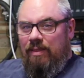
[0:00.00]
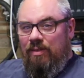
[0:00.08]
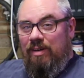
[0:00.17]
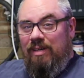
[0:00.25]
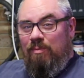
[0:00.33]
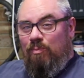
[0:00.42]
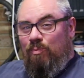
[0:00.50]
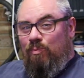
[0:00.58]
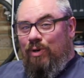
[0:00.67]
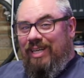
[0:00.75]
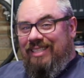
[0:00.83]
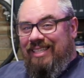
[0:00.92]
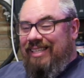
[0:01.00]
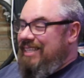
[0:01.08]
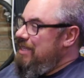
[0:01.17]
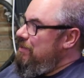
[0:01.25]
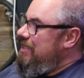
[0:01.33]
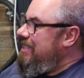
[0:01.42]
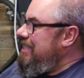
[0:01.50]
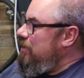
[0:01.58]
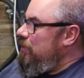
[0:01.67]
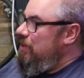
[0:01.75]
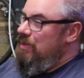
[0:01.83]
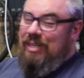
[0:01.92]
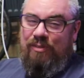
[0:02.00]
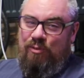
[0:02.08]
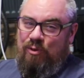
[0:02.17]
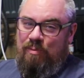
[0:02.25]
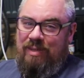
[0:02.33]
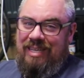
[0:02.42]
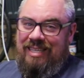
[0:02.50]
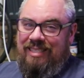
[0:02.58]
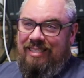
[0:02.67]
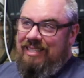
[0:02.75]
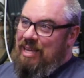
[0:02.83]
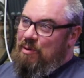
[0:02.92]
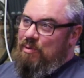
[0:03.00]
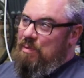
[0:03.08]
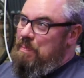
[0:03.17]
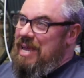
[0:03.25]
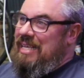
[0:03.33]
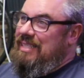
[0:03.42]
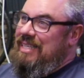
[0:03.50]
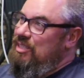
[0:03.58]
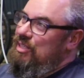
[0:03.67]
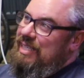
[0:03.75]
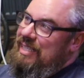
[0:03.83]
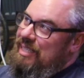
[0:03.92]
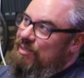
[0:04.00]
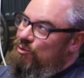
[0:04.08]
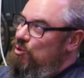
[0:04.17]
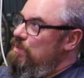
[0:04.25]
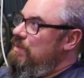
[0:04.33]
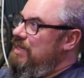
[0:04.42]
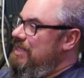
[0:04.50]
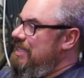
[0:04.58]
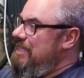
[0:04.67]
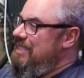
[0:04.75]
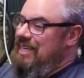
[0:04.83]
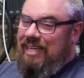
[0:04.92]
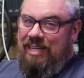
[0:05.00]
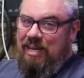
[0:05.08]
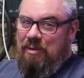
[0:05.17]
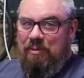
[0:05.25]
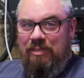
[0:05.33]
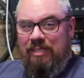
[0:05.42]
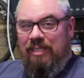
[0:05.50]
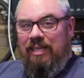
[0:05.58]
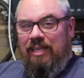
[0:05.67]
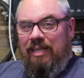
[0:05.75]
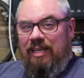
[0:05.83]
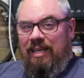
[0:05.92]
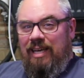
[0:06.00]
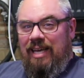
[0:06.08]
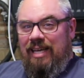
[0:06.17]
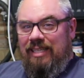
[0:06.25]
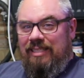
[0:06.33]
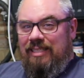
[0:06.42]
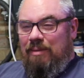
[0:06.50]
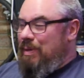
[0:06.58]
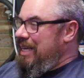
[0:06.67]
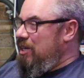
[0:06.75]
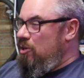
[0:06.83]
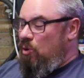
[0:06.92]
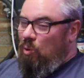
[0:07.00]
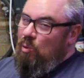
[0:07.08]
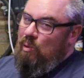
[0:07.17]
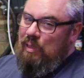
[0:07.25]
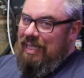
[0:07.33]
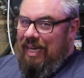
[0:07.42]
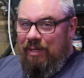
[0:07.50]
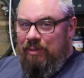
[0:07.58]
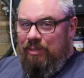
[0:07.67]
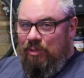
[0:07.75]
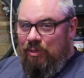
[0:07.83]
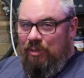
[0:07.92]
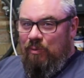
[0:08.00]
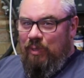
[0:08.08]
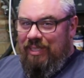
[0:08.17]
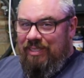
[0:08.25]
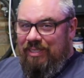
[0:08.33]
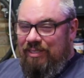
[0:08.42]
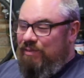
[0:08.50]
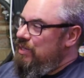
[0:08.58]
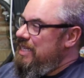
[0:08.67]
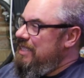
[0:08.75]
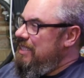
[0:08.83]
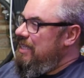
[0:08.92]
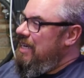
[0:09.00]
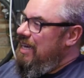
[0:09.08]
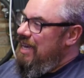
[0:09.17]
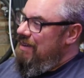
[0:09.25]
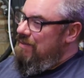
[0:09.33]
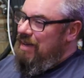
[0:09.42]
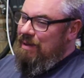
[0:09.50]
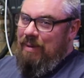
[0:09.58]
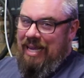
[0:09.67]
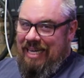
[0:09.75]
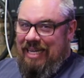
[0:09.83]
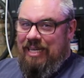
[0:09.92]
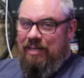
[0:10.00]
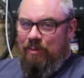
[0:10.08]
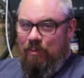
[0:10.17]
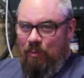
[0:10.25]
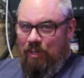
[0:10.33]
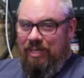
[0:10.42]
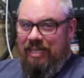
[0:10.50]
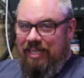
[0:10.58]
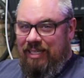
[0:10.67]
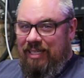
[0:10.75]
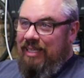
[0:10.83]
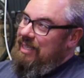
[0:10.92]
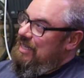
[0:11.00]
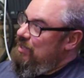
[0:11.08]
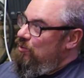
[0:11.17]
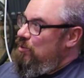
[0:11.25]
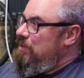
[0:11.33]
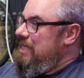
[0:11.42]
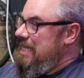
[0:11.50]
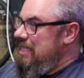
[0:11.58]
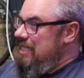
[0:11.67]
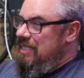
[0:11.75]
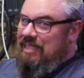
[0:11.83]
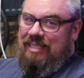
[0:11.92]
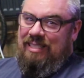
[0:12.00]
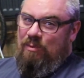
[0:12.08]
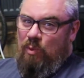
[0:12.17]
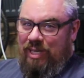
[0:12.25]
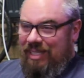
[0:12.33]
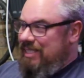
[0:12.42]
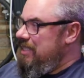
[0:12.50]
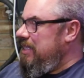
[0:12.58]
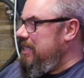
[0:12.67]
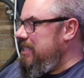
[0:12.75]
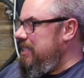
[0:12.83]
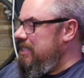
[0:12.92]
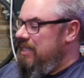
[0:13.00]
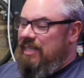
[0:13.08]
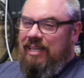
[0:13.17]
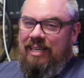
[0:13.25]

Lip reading: There are practical elements to this as well. This room is now the best insulated room in the entire house. It's a big cold house. During winter it's freezing. If I'm in here working, this room's heated, it's well insulated.